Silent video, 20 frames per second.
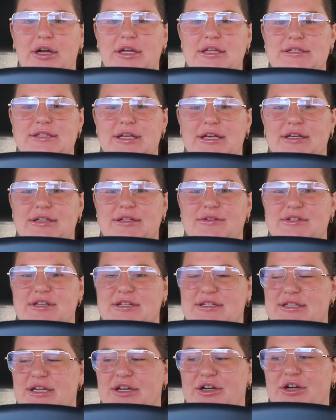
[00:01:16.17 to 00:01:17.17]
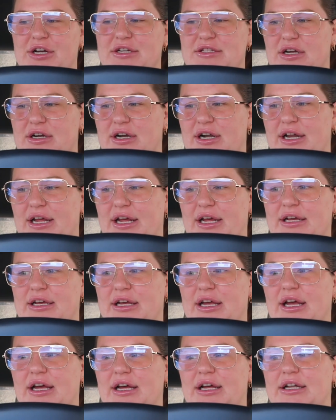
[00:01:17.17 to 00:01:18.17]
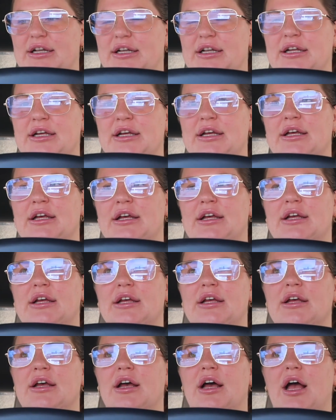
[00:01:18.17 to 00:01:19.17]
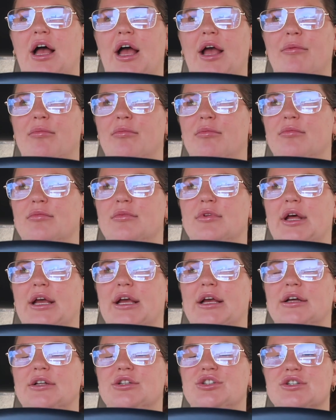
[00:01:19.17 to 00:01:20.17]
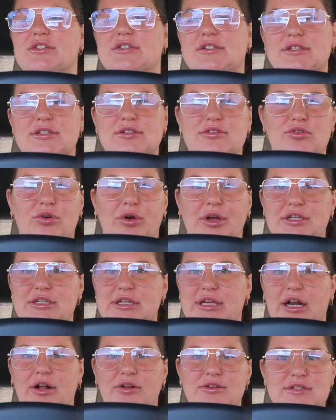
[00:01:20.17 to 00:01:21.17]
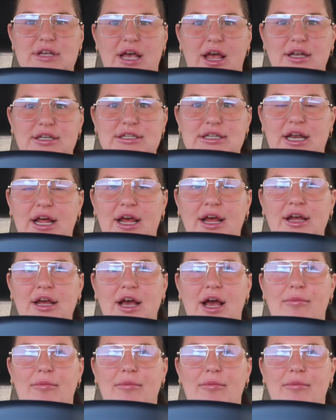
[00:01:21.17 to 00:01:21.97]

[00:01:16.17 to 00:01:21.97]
It's like 60 degrees already, and I'm like just going to get outside today.